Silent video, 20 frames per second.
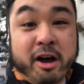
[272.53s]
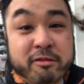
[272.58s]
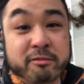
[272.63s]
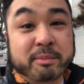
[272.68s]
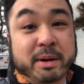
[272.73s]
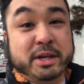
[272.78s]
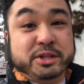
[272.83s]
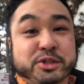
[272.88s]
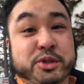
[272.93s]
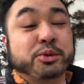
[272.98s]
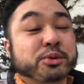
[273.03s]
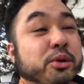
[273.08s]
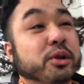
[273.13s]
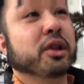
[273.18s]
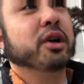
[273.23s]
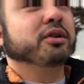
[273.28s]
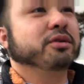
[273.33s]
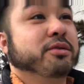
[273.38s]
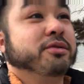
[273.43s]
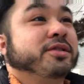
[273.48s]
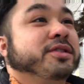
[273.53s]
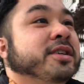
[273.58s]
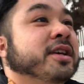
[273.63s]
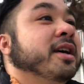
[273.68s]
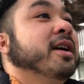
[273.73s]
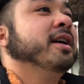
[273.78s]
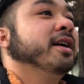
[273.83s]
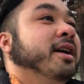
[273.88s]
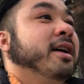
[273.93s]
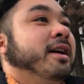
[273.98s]
off my school loans.
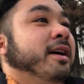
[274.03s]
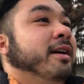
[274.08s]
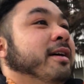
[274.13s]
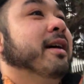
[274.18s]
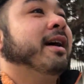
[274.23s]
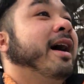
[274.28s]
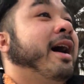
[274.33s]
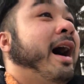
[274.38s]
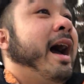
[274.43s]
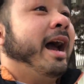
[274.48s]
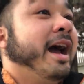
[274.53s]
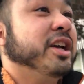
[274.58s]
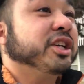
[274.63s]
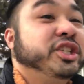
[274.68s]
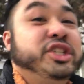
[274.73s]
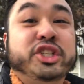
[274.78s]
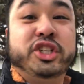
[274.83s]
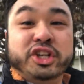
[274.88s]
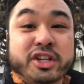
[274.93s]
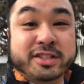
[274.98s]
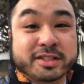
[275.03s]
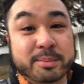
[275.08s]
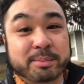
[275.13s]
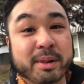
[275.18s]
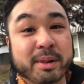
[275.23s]
I actually just